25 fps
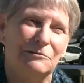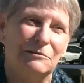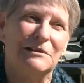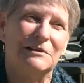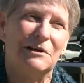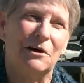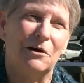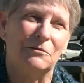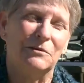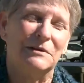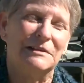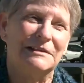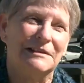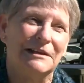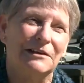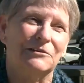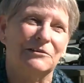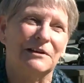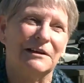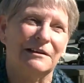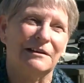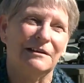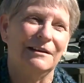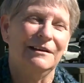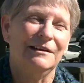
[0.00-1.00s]
He was always there
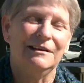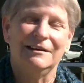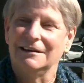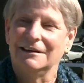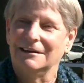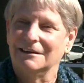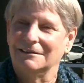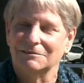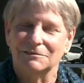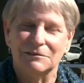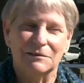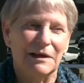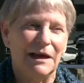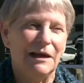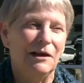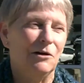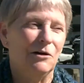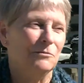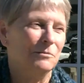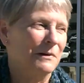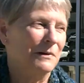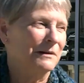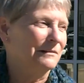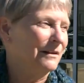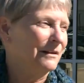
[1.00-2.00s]
to help
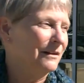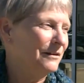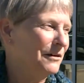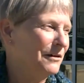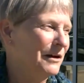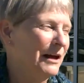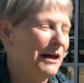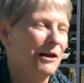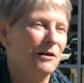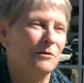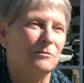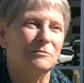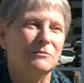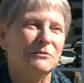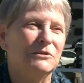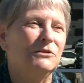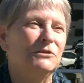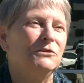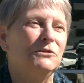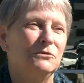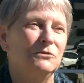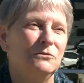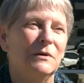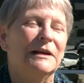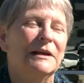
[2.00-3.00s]
unlo- help
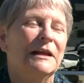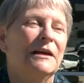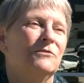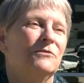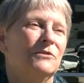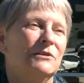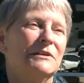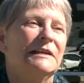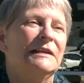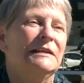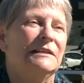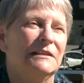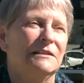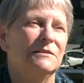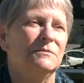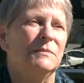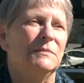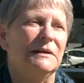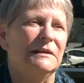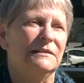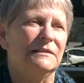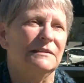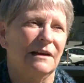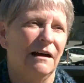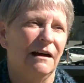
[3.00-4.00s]
do whatever needed to be
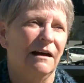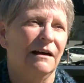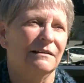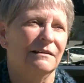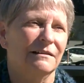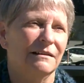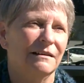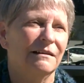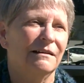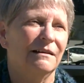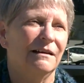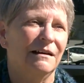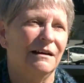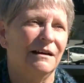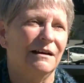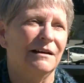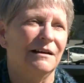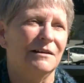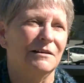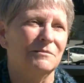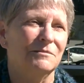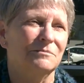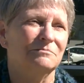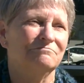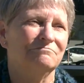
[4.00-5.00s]
done.
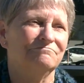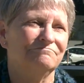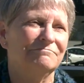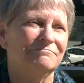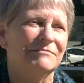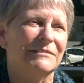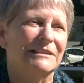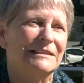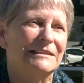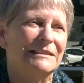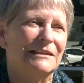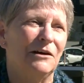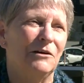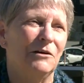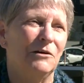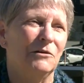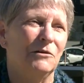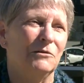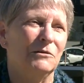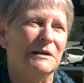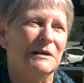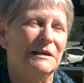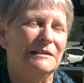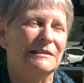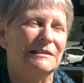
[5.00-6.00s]
Um, so
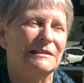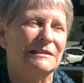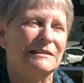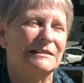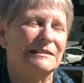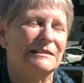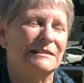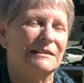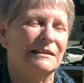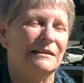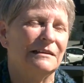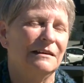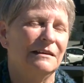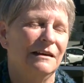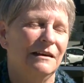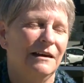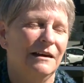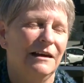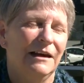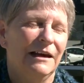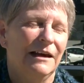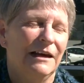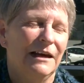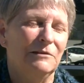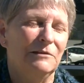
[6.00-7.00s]
he just
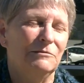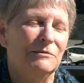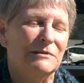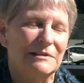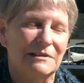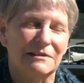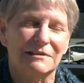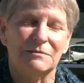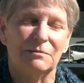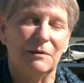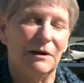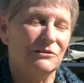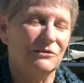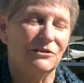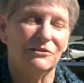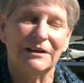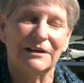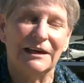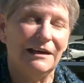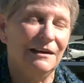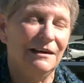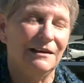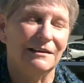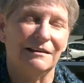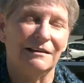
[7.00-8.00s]
he was a special
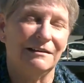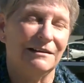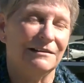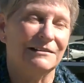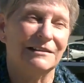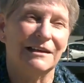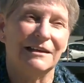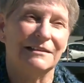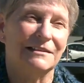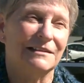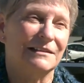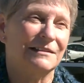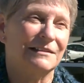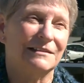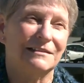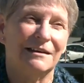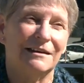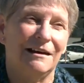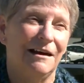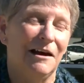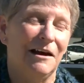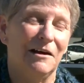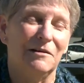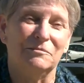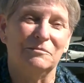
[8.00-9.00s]
kid. After
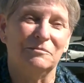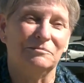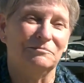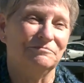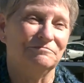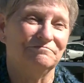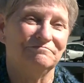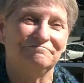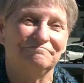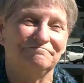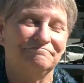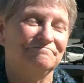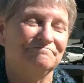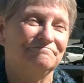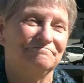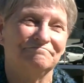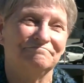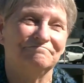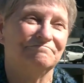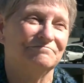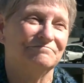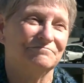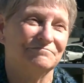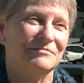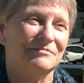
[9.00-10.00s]
his death, she
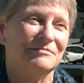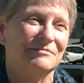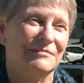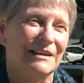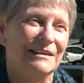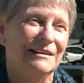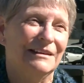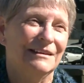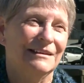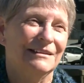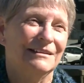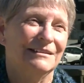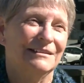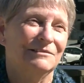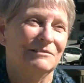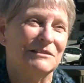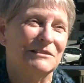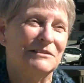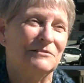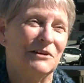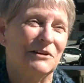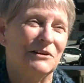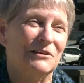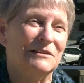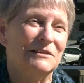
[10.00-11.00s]
continued to be a part of his
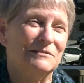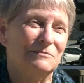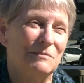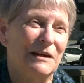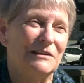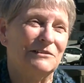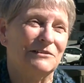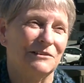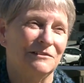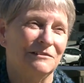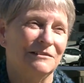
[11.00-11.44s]
family,